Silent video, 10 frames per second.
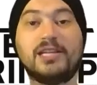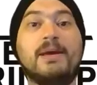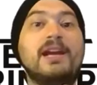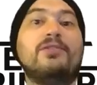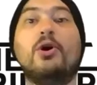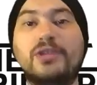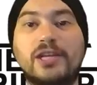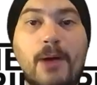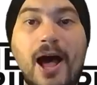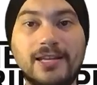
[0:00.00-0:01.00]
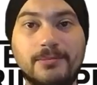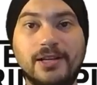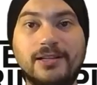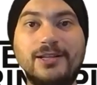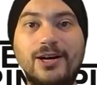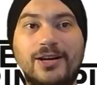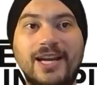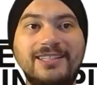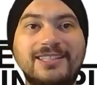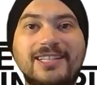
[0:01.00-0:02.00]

many of those as possible. Okay?